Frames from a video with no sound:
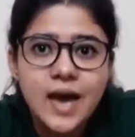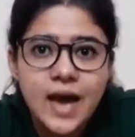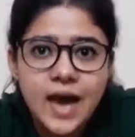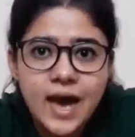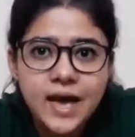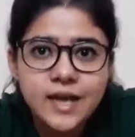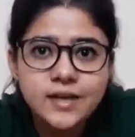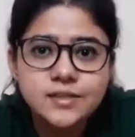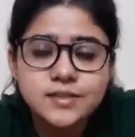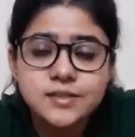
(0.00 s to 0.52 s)

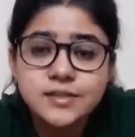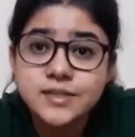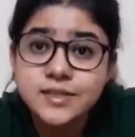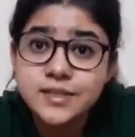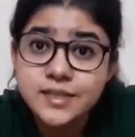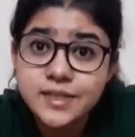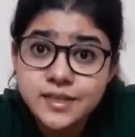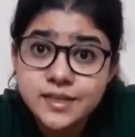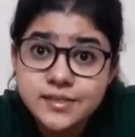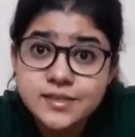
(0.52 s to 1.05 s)
And
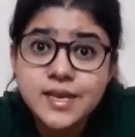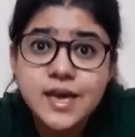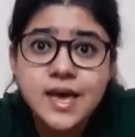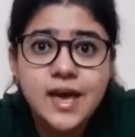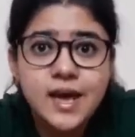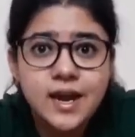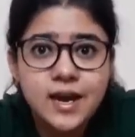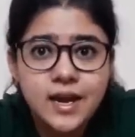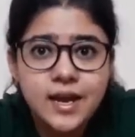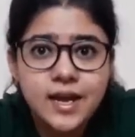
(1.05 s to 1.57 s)
this
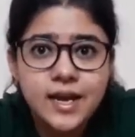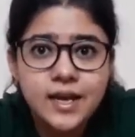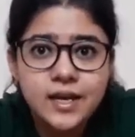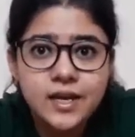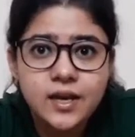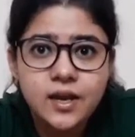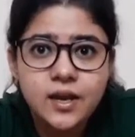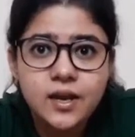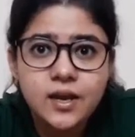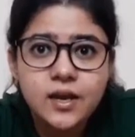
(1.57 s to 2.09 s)

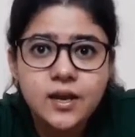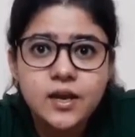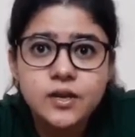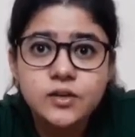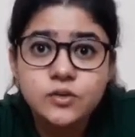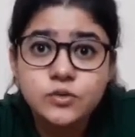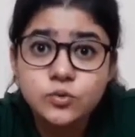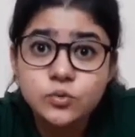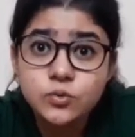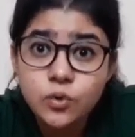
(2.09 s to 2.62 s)
airline
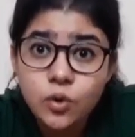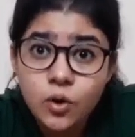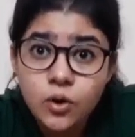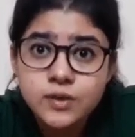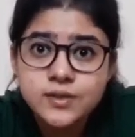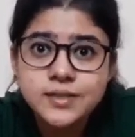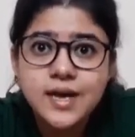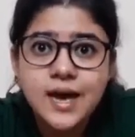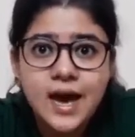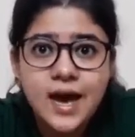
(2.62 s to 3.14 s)
do
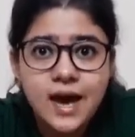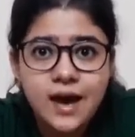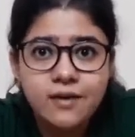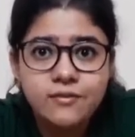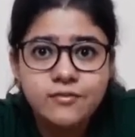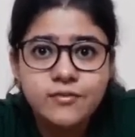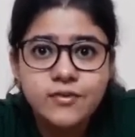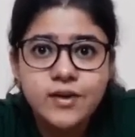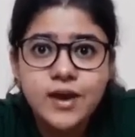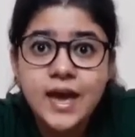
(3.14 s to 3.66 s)
not
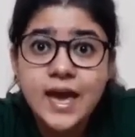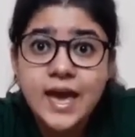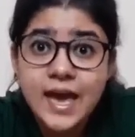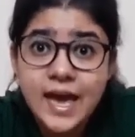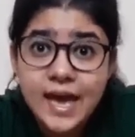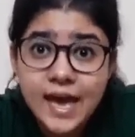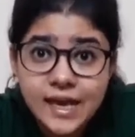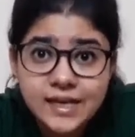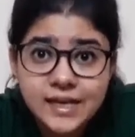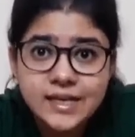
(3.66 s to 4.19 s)
have
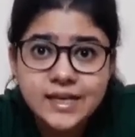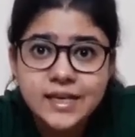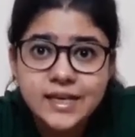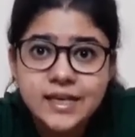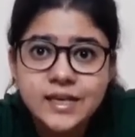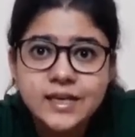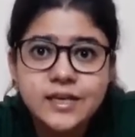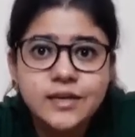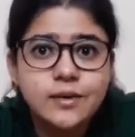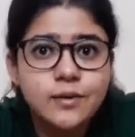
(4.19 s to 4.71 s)

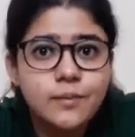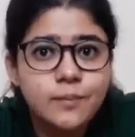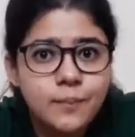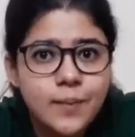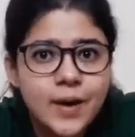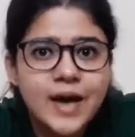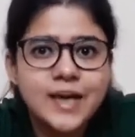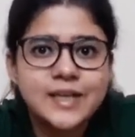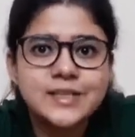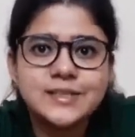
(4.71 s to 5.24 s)
any
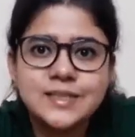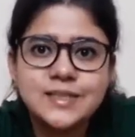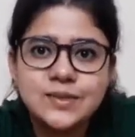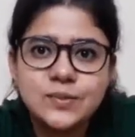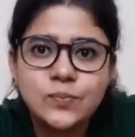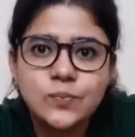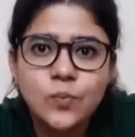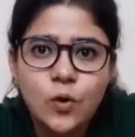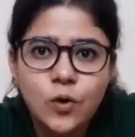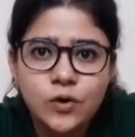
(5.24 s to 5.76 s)

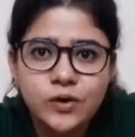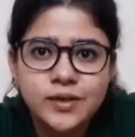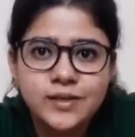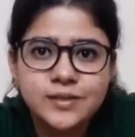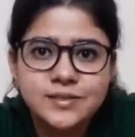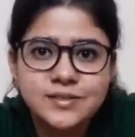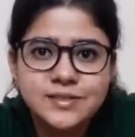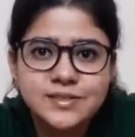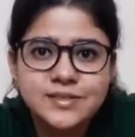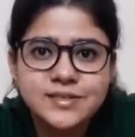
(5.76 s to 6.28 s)
backseat
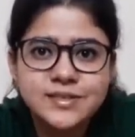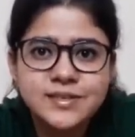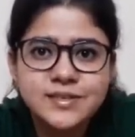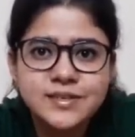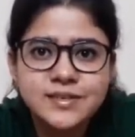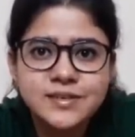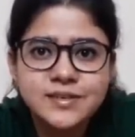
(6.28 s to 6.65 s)
pockets.